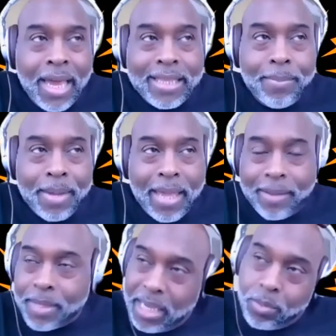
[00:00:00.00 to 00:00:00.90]
and then it
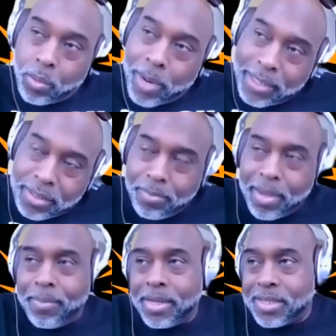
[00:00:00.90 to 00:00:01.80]
became the Equal Rights
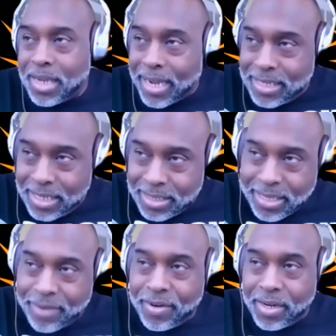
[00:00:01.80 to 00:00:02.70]
Amendment in the
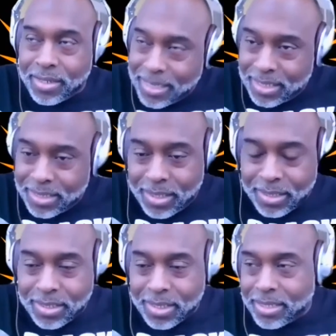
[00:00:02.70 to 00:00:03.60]
1970s,
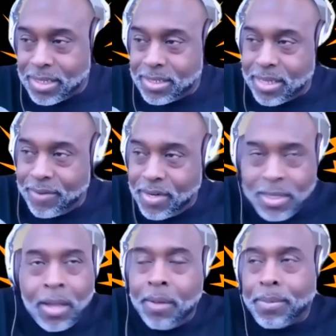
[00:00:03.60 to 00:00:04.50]
1960s, 1970s.